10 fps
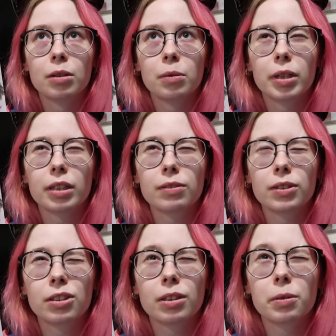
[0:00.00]
what else
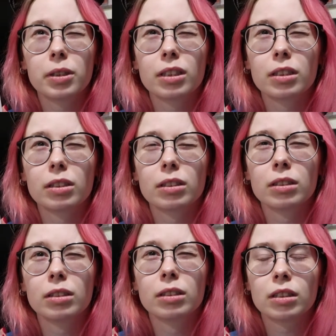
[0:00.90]
for trigger
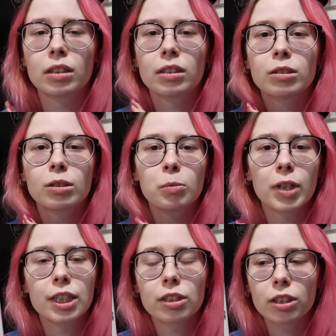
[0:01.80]
warnings? There's also some
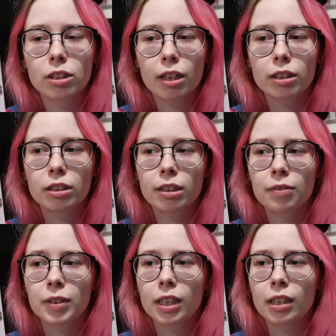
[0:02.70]
racially charged
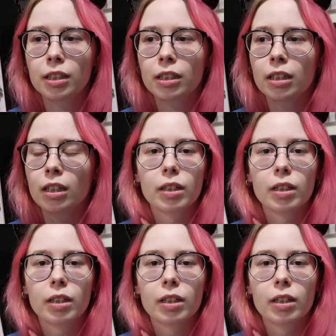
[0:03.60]
stuff in here.